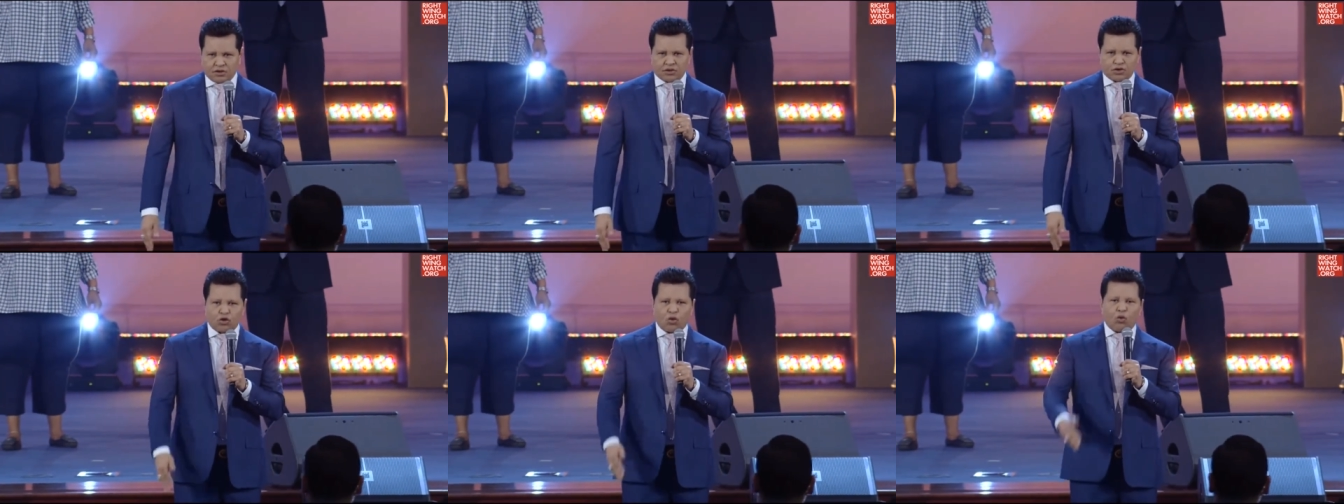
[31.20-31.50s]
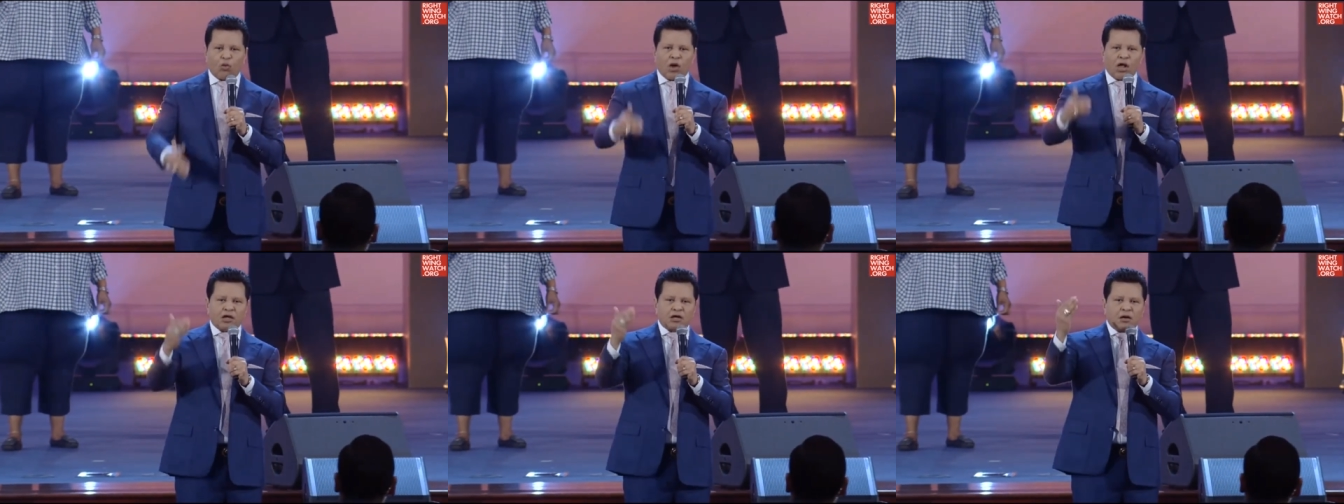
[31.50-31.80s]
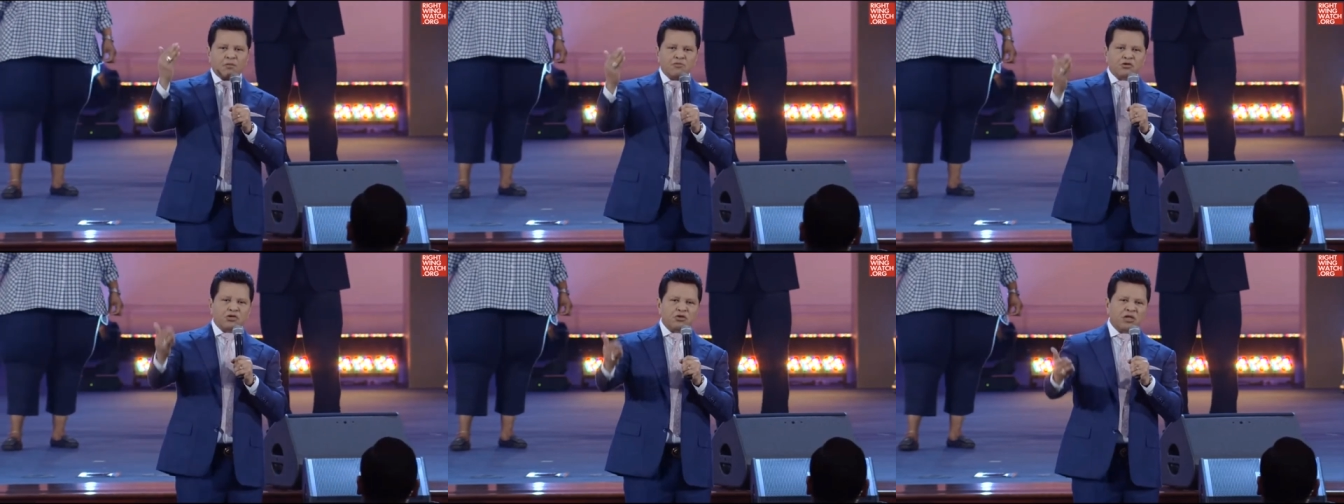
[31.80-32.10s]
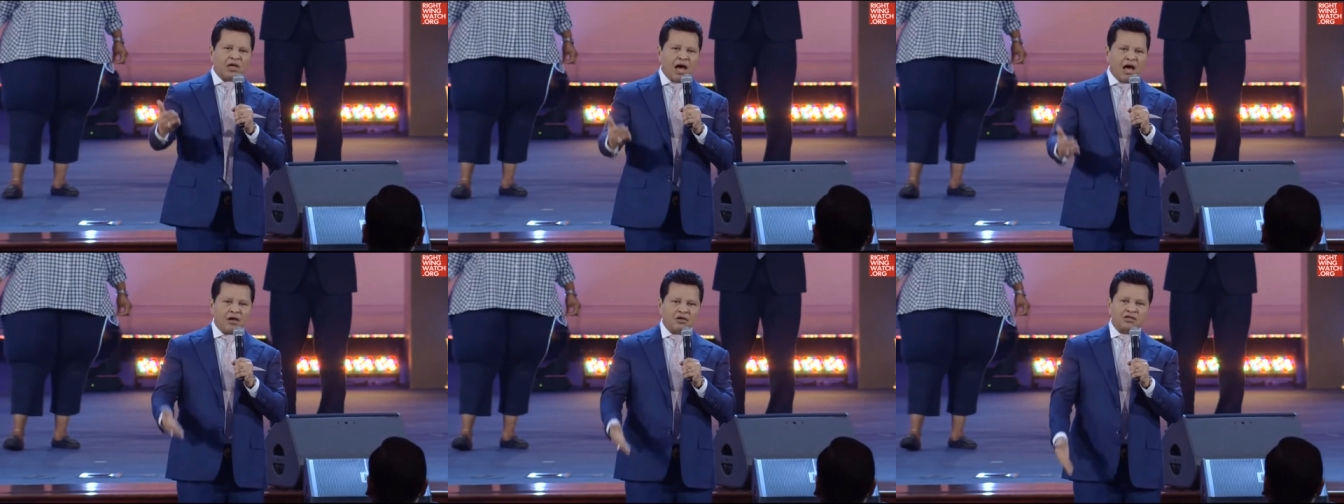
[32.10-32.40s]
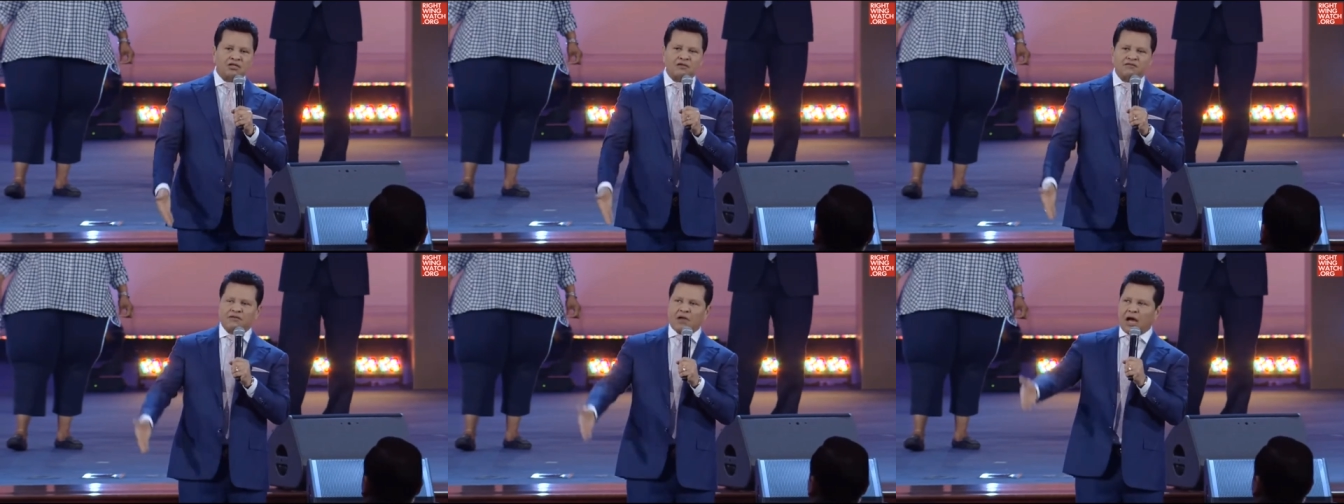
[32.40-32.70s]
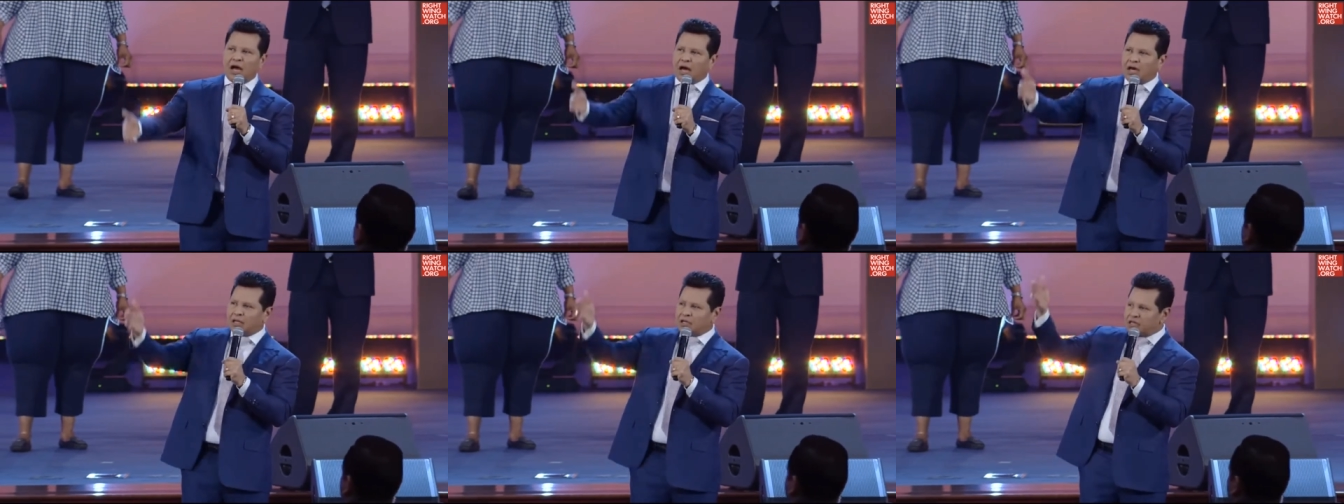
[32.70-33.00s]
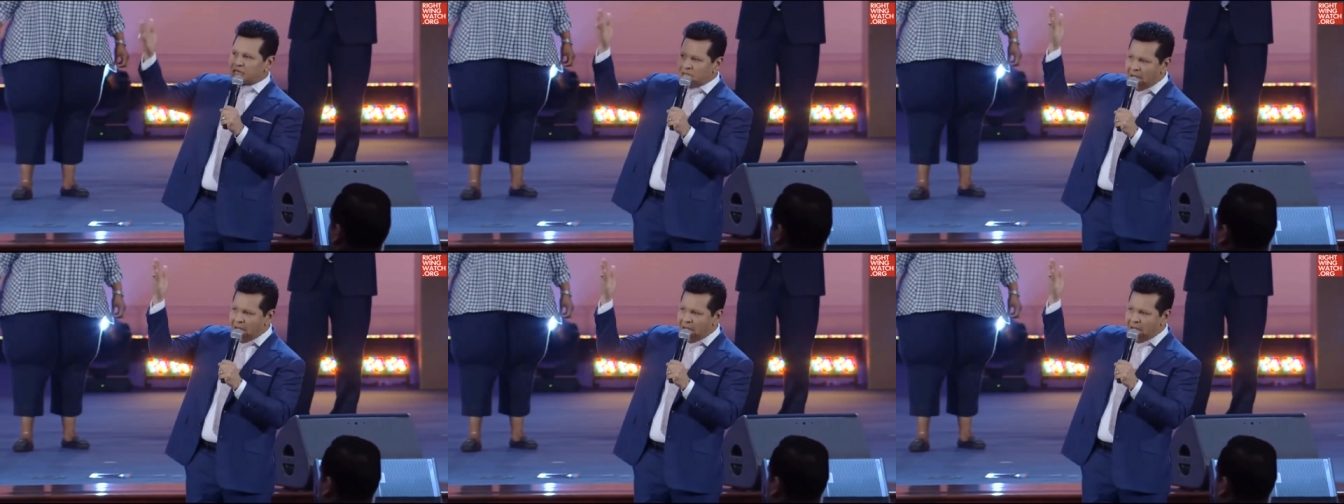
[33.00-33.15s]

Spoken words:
So welcome to the house of God.